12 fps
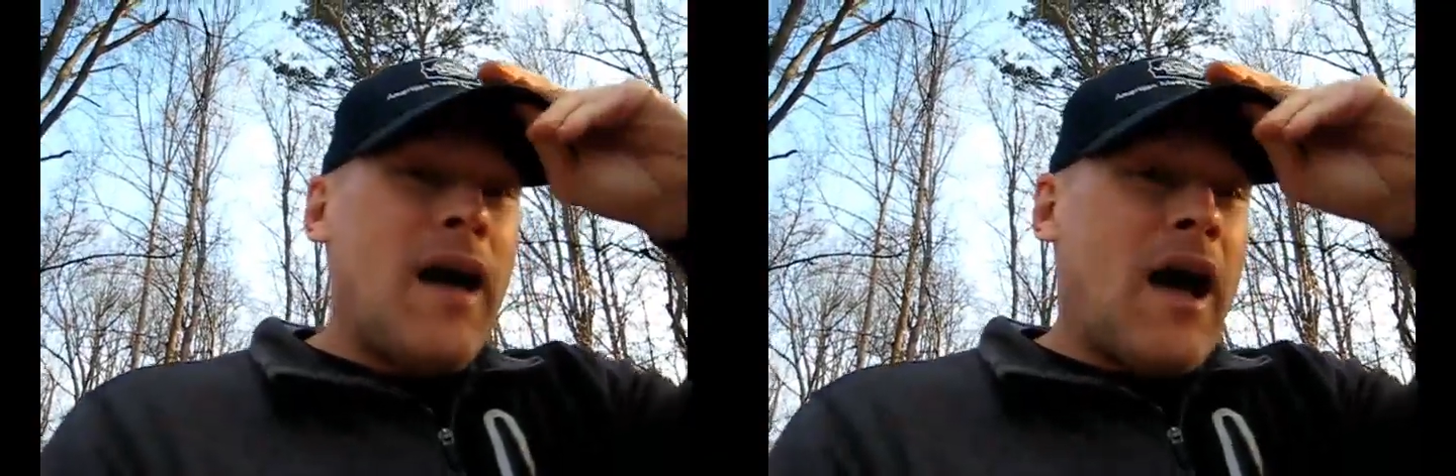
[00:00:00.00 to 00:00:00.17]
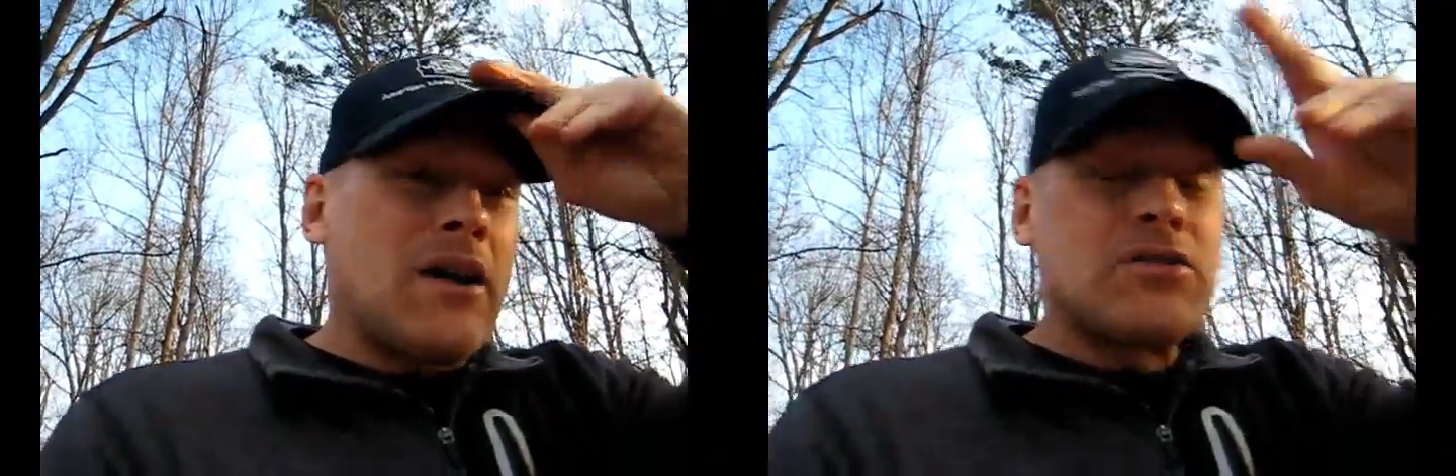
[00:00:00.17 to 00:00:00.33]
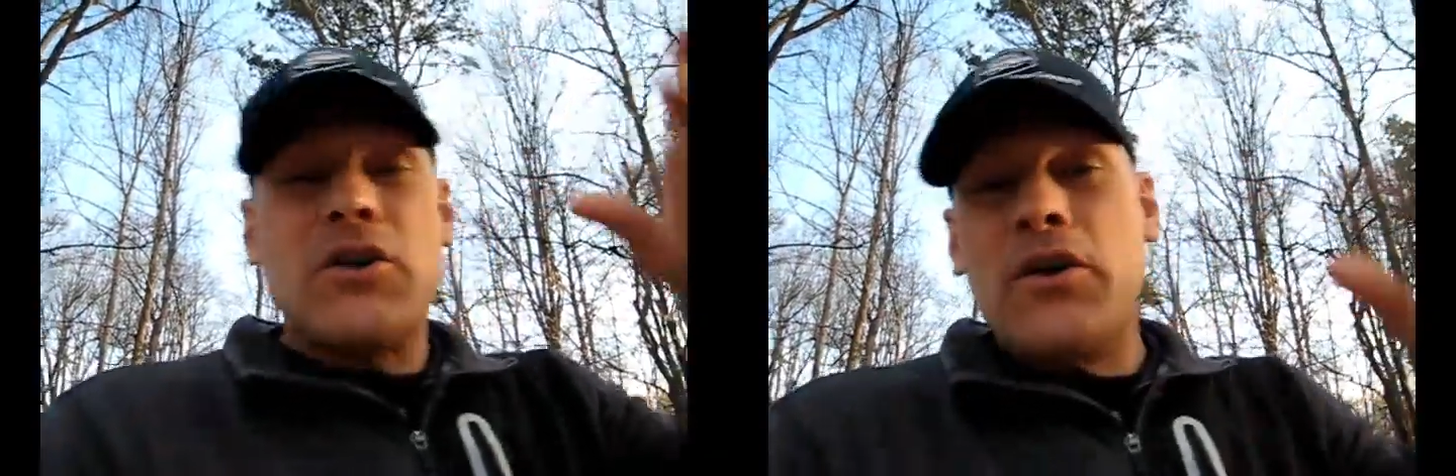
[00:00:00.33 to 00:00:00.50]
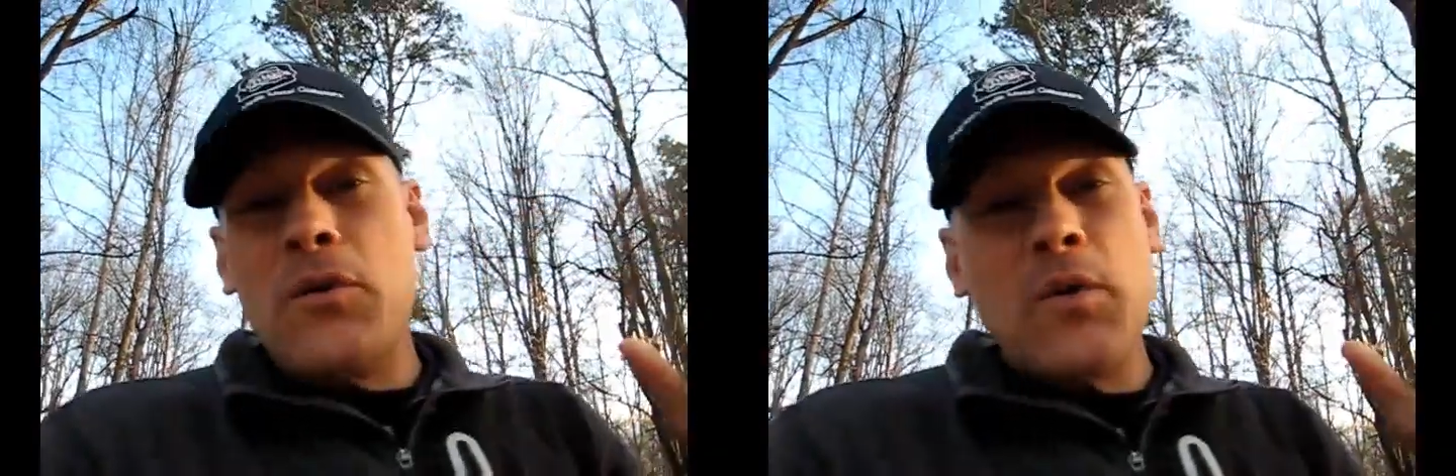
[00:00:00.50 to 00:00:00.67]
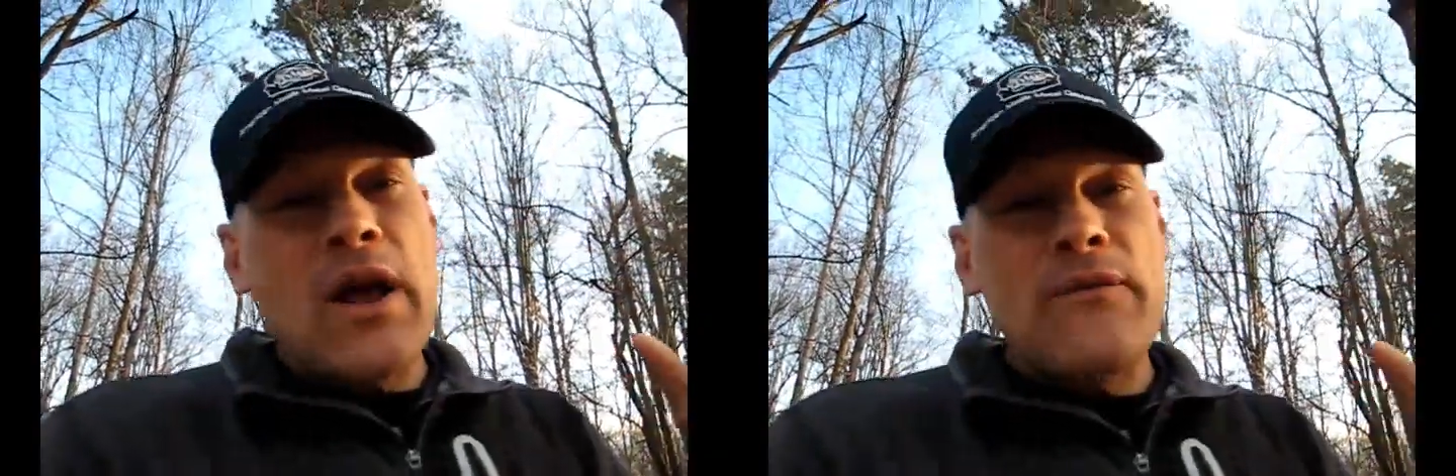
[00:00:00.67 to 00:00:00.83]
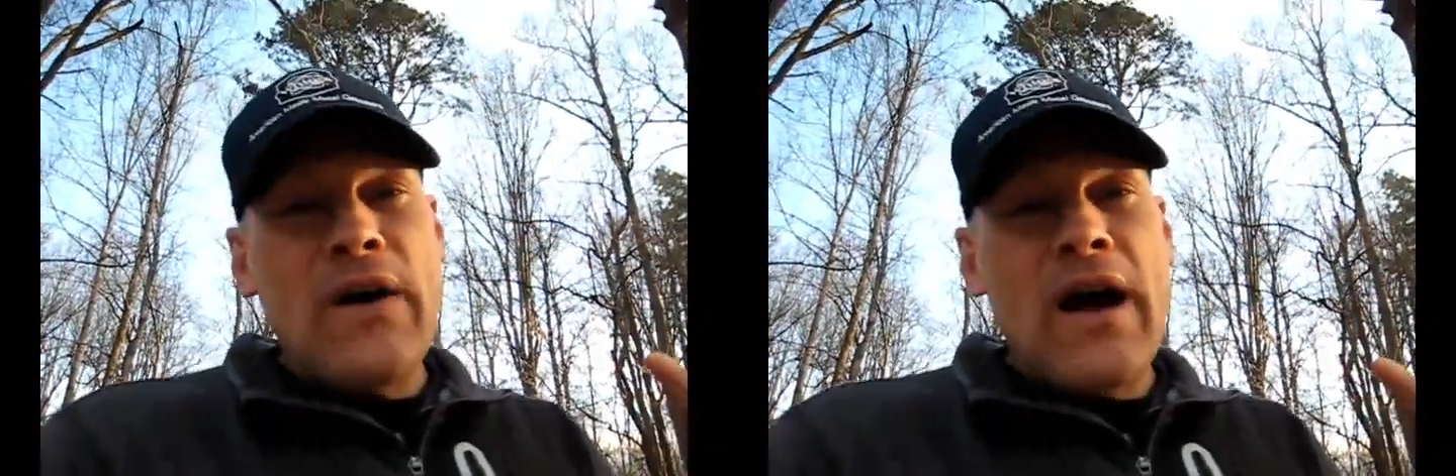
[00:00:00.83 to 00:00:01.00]
I'll show you what
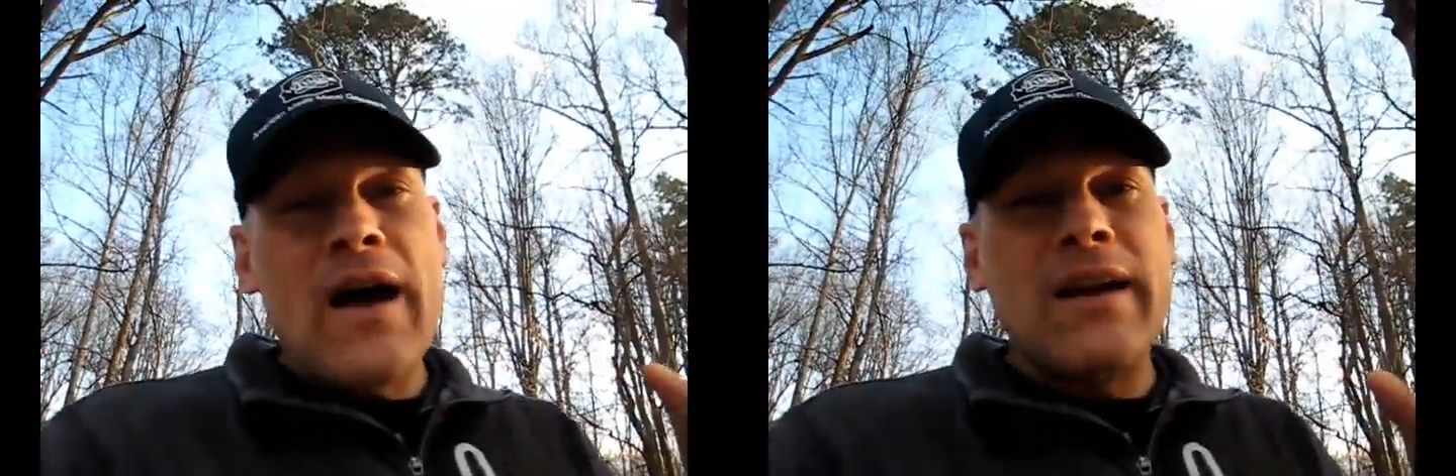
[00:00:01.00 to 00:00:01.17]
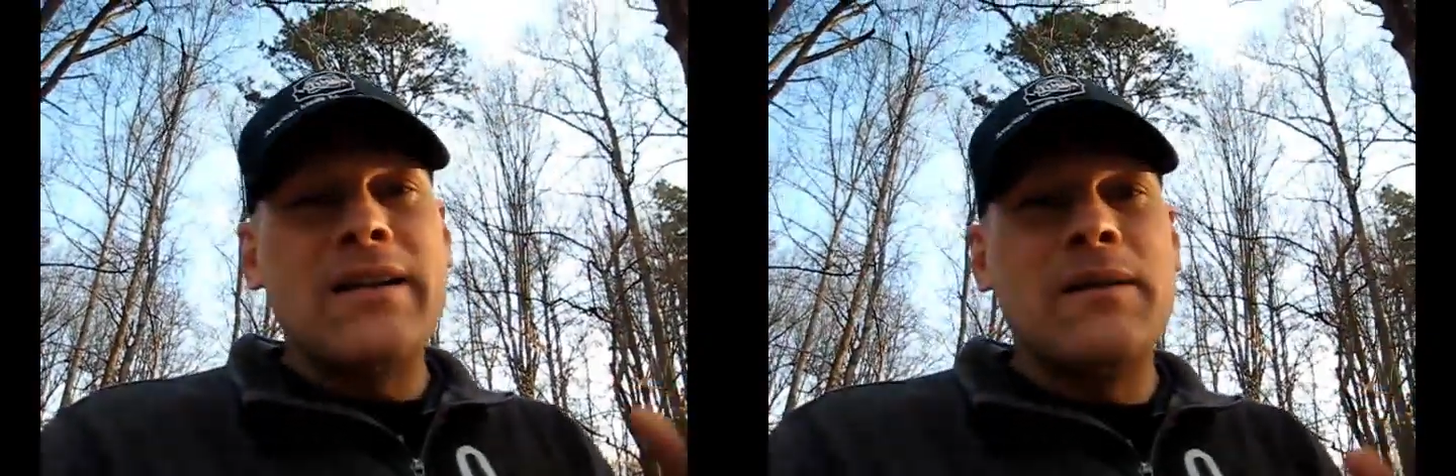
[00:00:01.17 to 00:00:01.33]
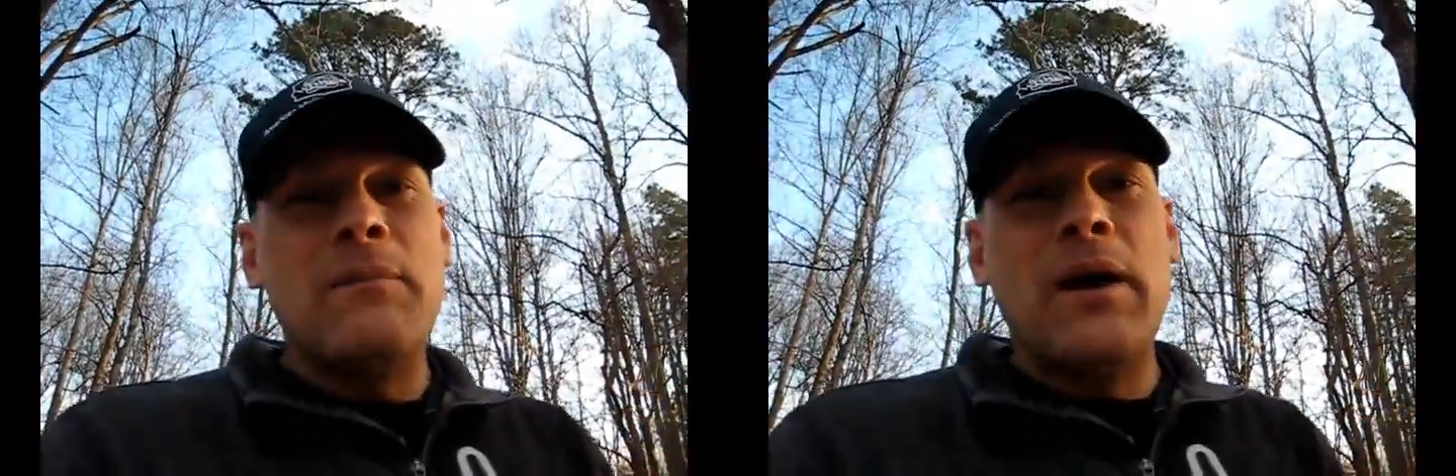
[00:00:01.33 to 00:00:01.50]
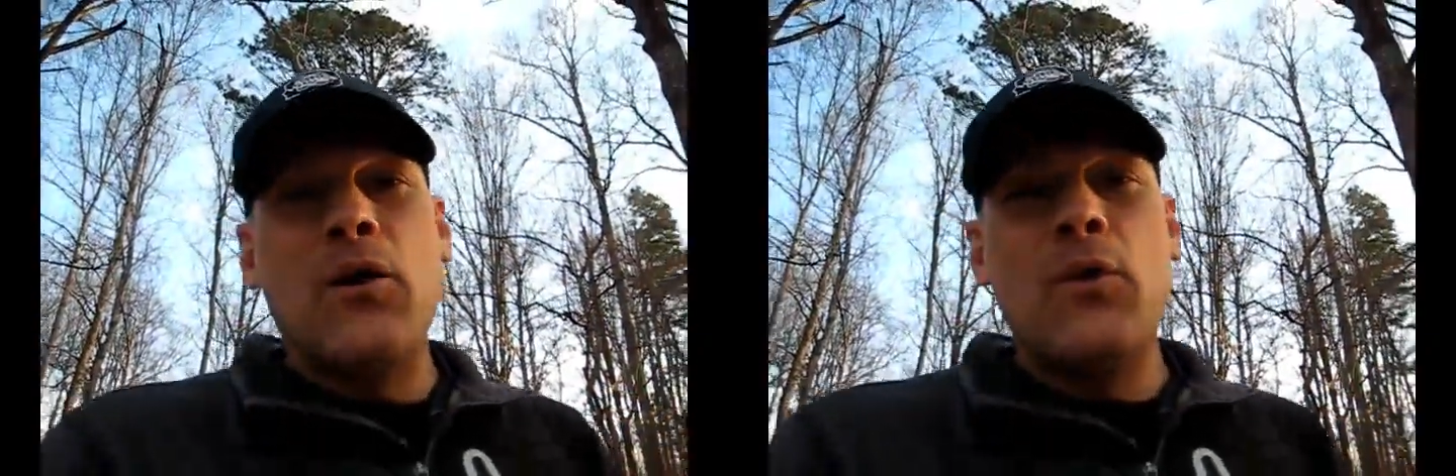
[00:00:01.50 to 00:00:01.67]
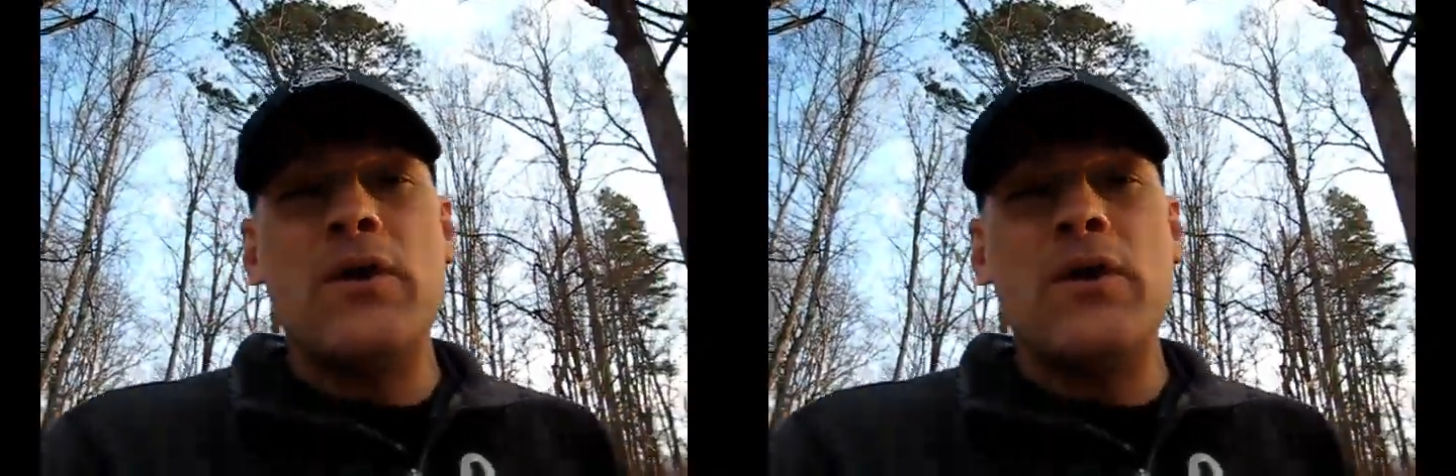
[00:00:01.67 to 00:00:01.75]
I find. Bear